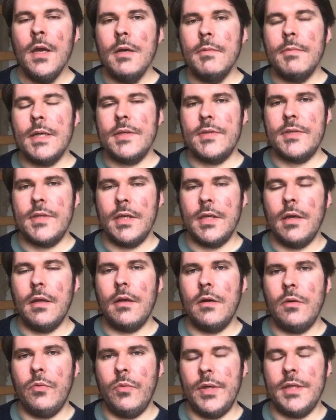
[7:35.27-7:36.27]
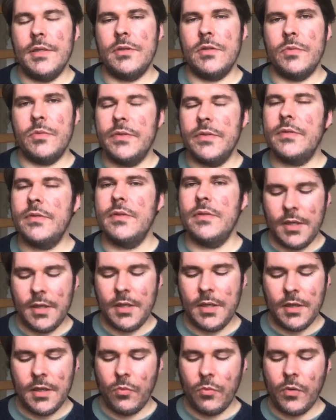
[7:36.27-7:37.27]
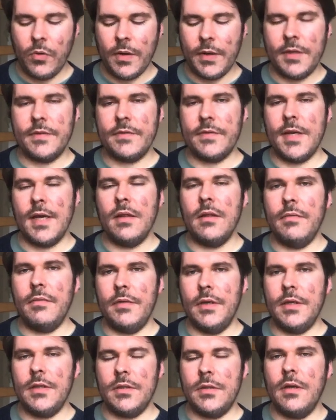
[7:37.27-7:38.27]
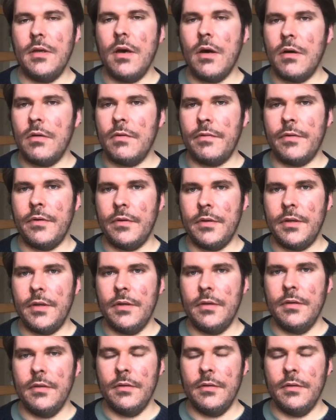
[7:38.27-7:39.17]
My singular wish was to see what its elevation offered.